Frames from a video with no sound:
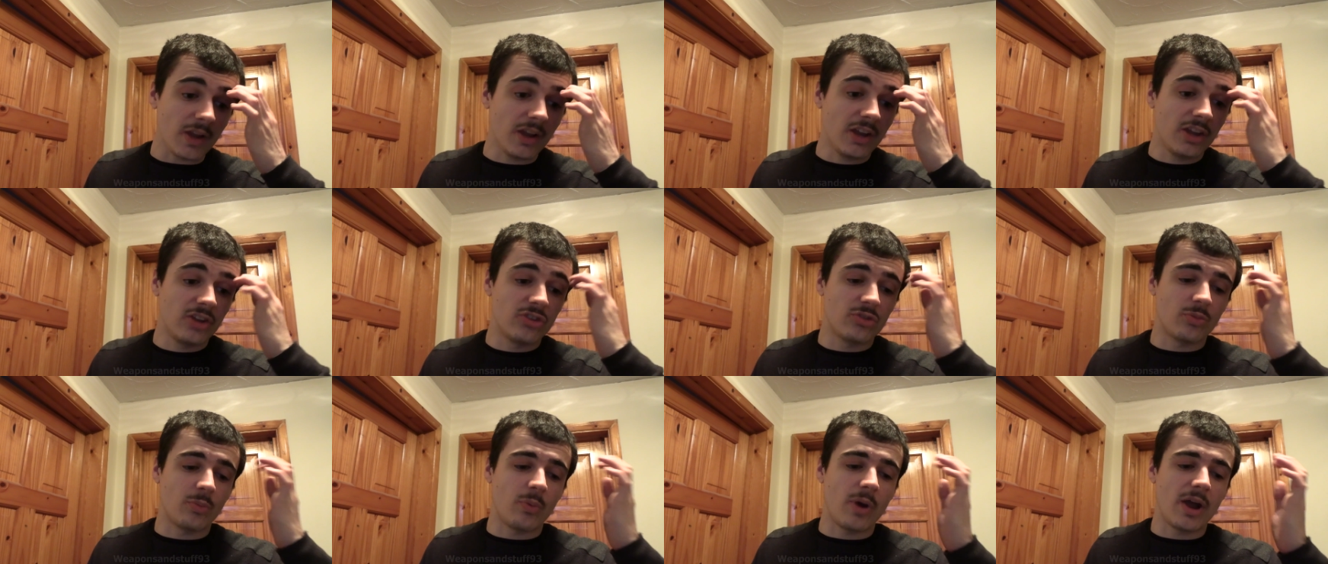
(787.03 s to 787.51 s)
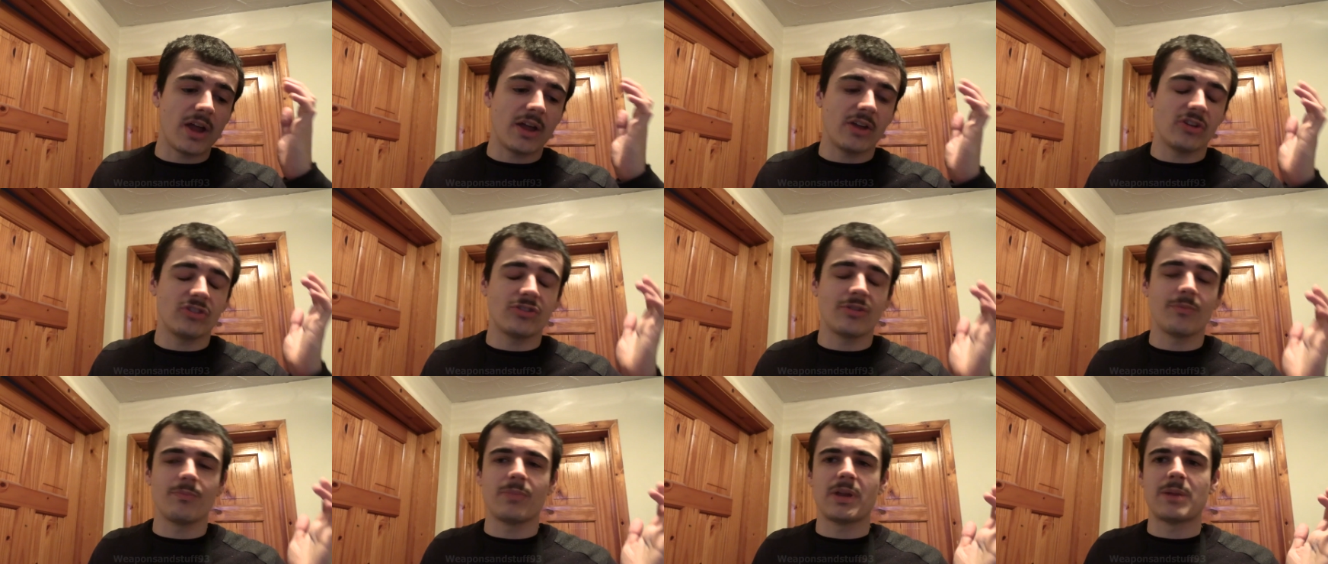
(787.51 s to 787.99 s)
is where
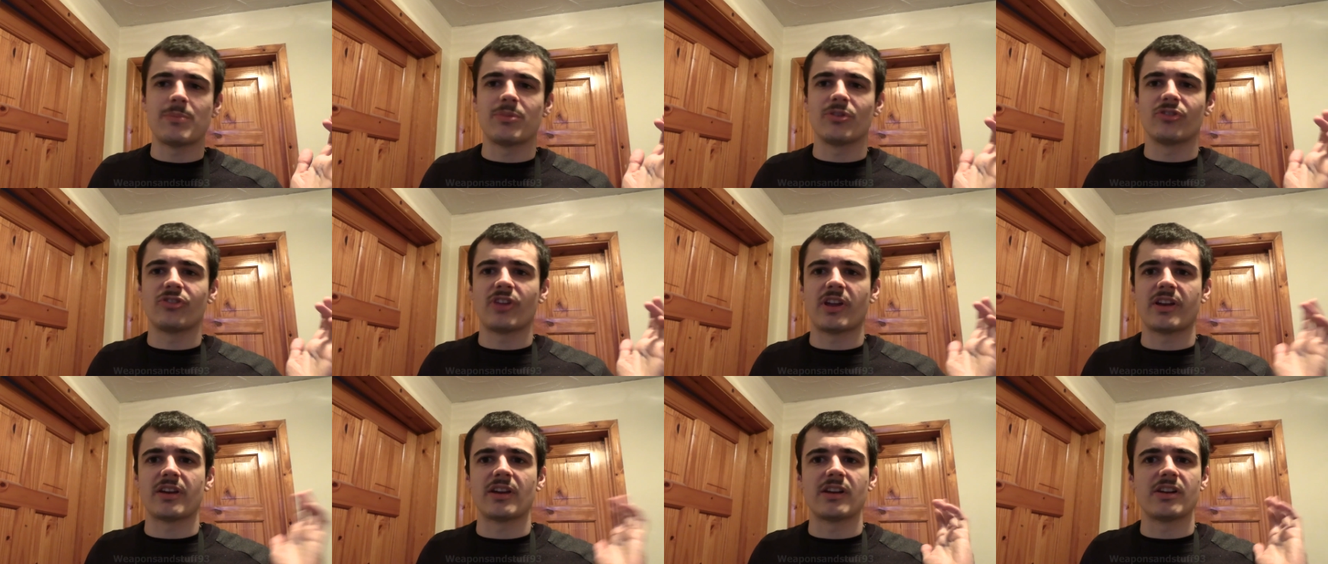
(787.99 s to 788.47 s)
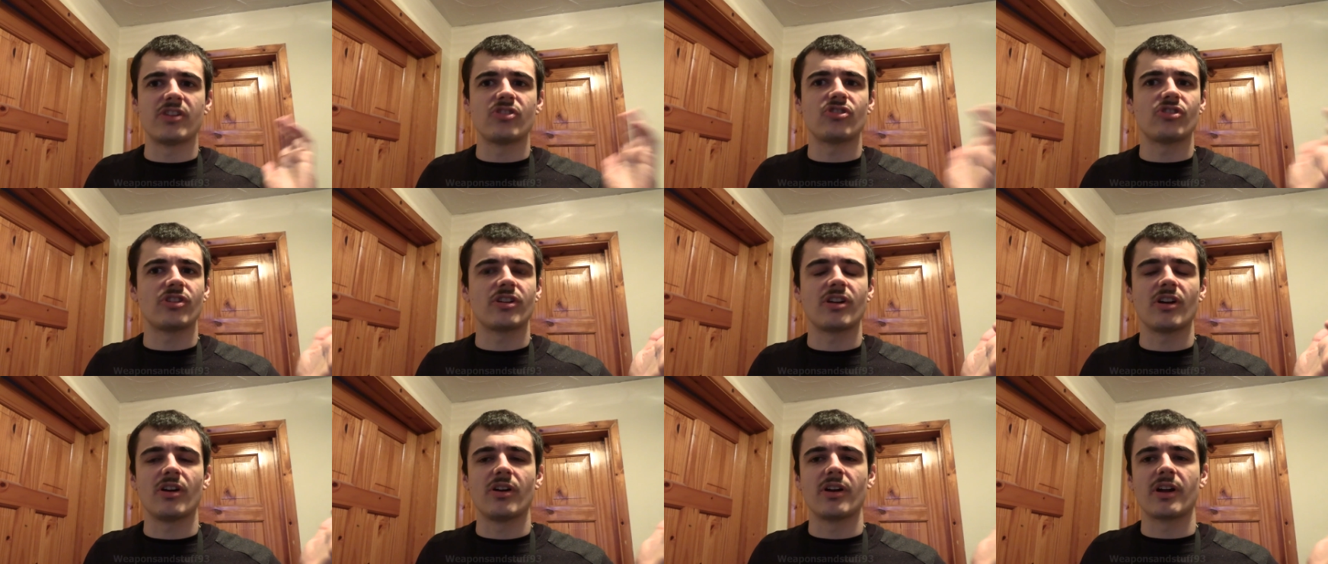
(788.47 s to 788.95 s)
some people are saying they
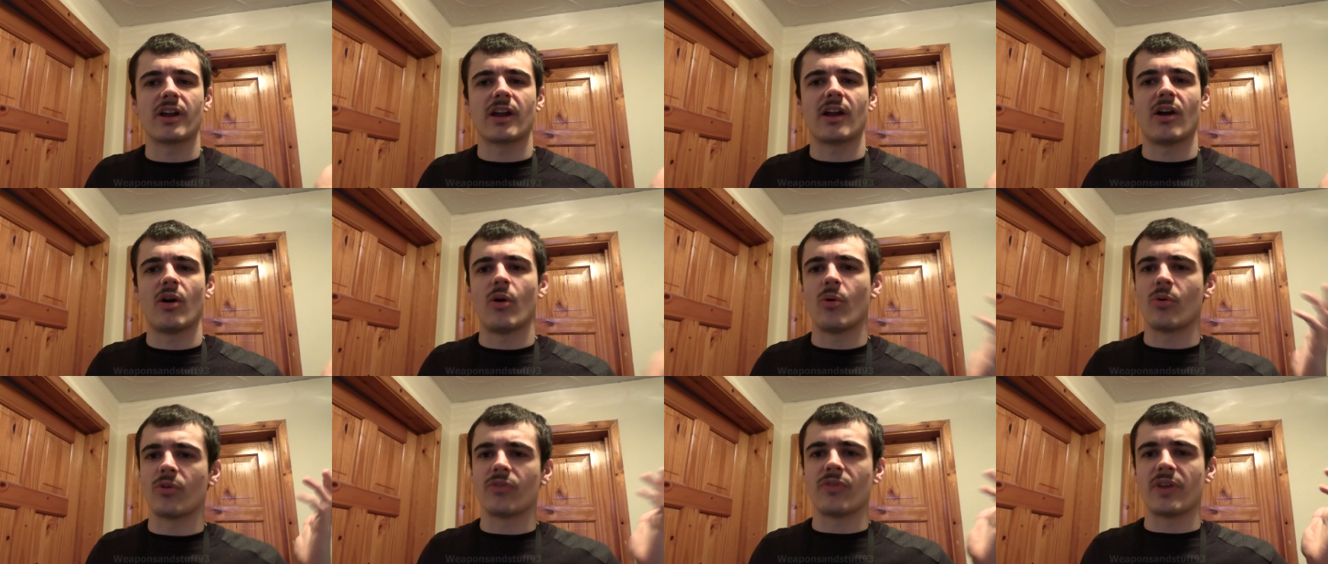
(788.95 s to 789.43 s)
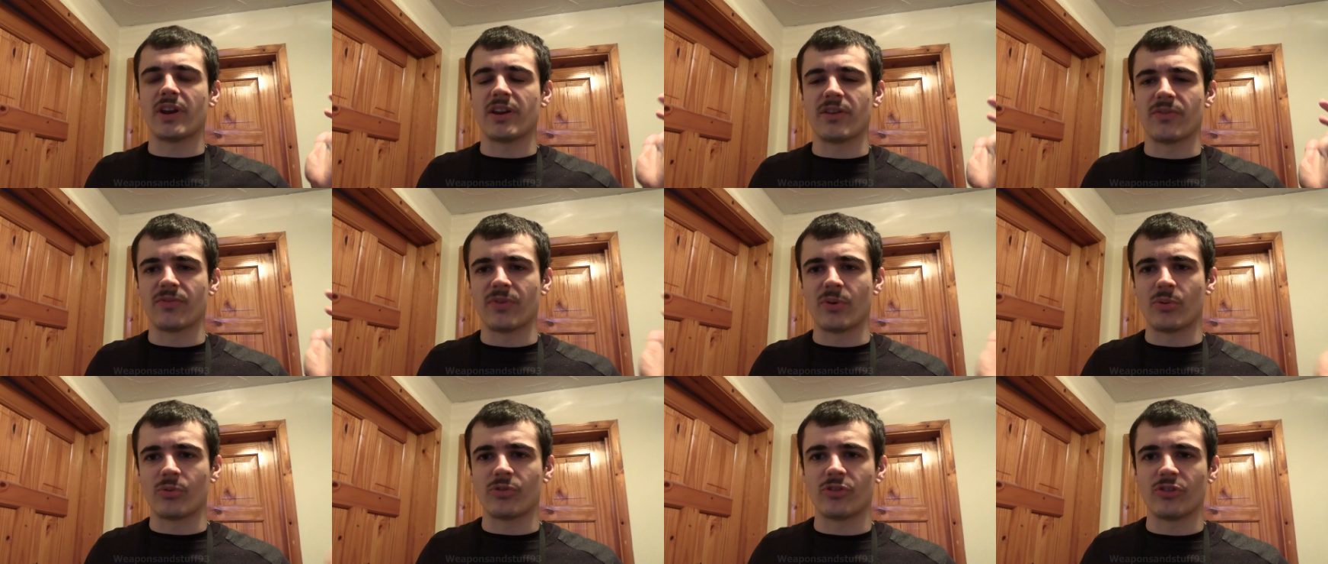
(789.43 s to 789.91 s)
literally can't get hold of any
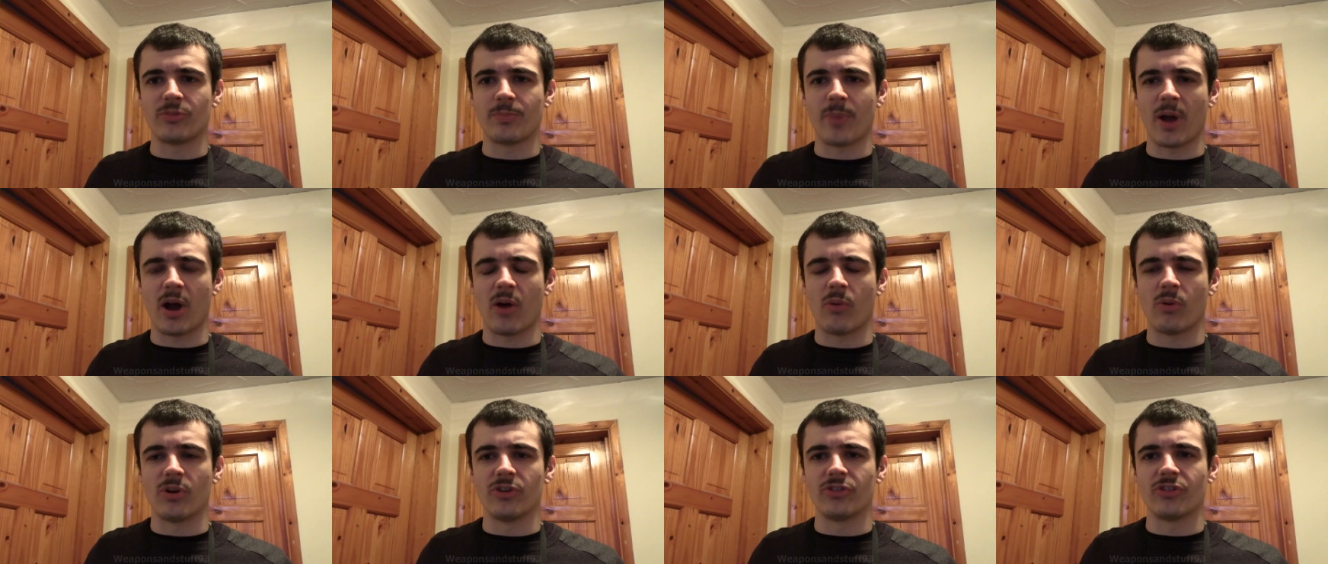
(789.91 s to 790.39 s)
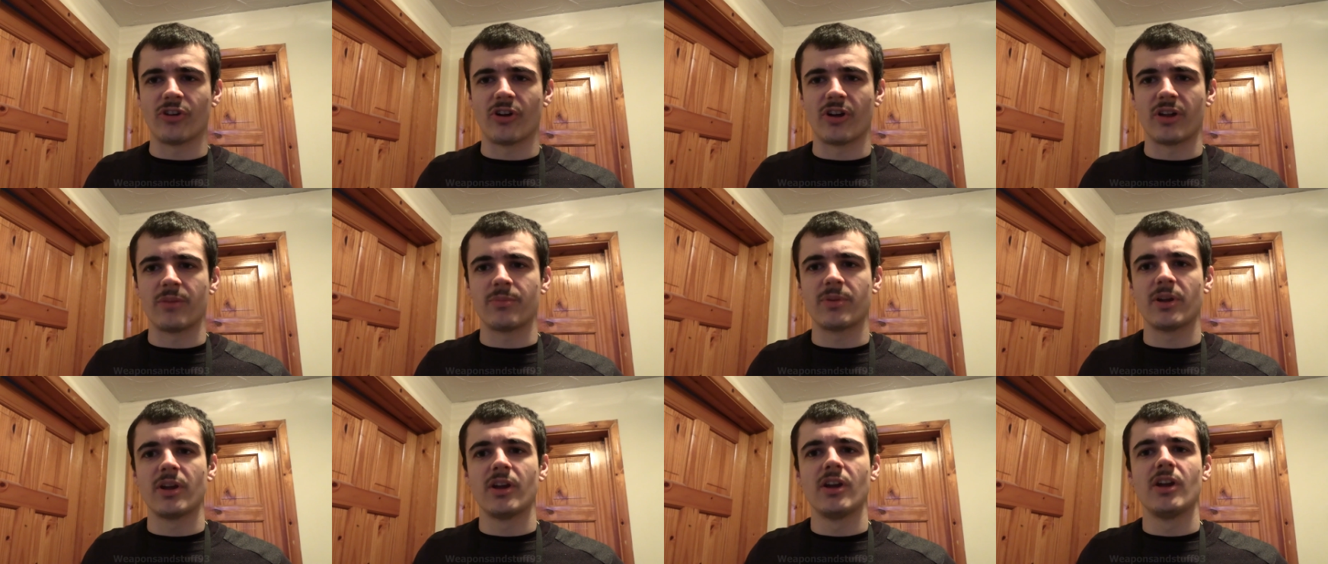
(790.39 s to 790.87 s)
filters bar one
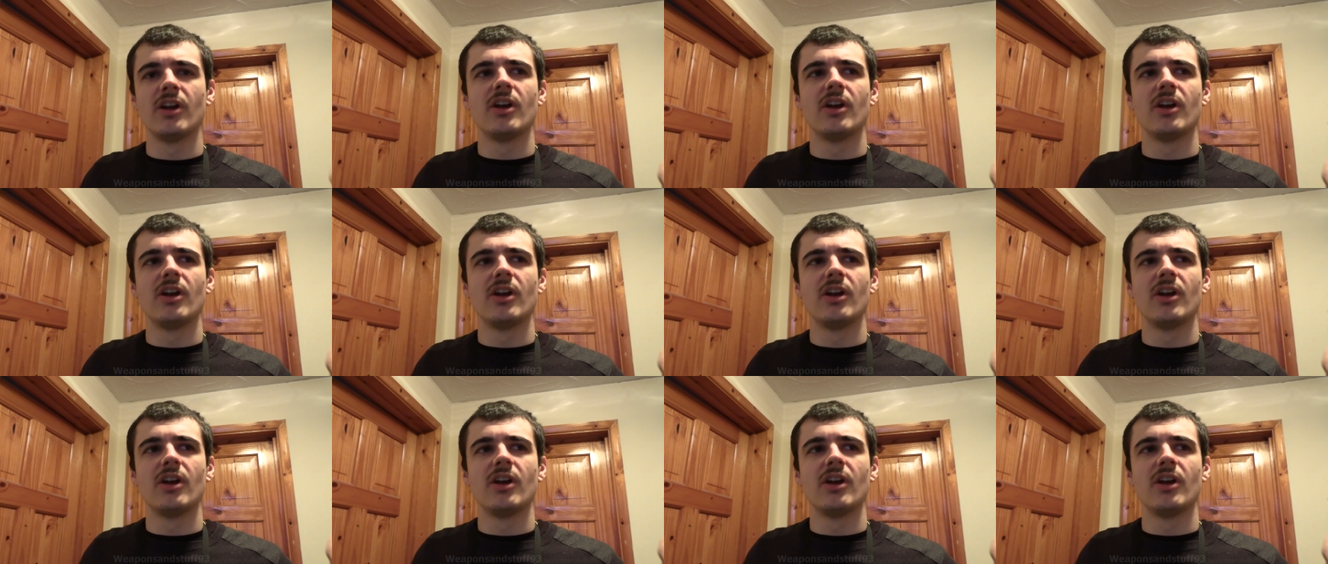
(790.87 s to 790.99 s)
type.